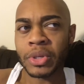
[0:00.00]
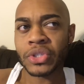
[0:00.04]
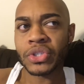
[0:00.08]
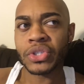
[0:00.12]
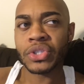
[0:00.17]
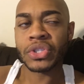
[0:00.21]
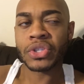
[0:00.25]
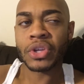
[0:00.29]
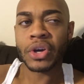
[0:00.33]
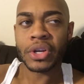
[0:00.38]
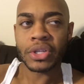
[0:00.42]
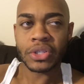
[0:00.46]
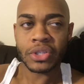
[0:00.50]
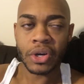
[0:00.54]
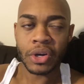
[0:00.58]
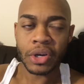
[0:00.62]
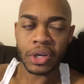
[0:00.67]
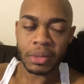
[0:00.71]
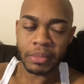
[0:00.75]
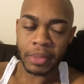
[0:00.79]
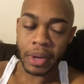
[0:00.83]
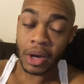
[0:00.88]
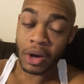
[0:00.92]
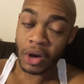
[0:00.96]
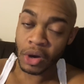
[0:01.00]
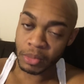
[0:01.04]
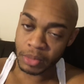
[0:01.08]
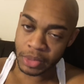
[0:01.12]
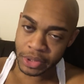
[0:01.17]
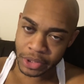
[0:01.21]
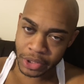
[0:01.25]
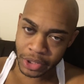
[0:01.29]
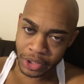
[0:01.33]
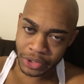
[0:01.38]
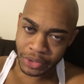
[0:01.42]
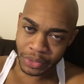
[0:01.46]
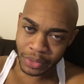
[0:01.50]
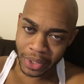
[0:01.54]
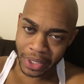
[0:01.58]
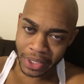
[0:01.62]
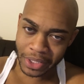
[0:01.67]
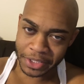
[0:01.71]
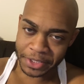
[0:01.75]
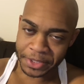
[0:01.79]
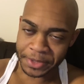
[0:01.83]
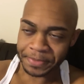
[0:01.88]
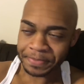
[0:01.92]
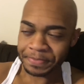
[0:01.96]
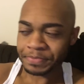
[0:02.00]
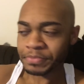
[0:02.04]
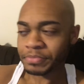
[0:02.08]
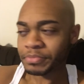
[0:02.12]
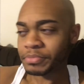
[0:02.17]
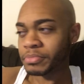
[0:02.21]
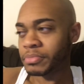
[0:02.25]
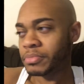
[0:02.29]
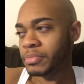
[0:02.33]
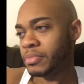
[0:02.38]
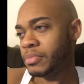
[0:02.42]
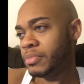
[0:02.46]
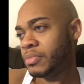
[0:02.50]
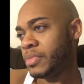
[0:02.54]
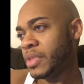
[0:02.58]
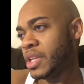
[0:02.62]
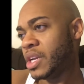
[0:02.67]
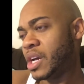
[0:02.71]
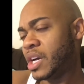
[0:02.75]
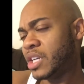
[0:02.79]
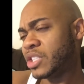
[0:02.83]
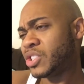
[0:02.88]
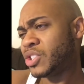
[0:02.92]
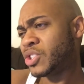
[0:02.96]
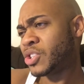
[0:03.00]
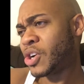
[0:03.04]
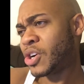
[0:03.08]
she started talking about homosexuality. Uh, she